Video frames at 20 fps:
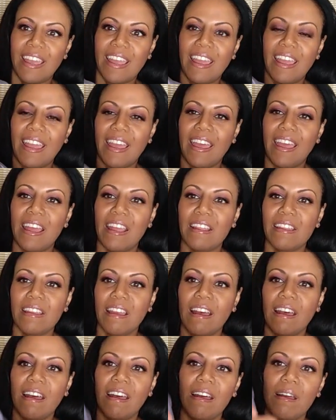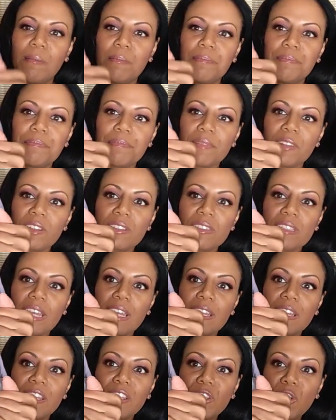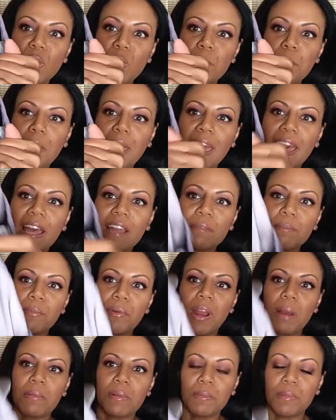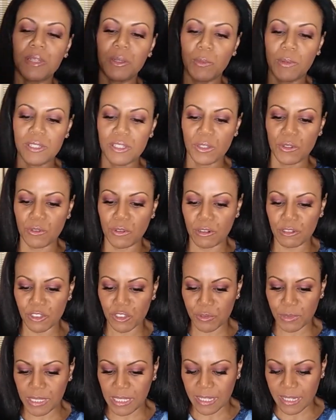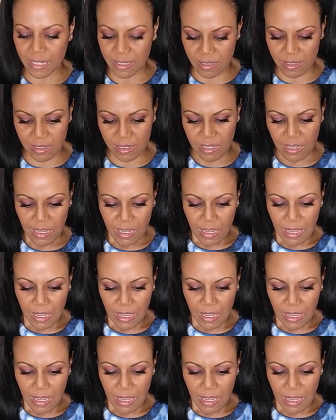and looks like a notepad, probably was a grocery list.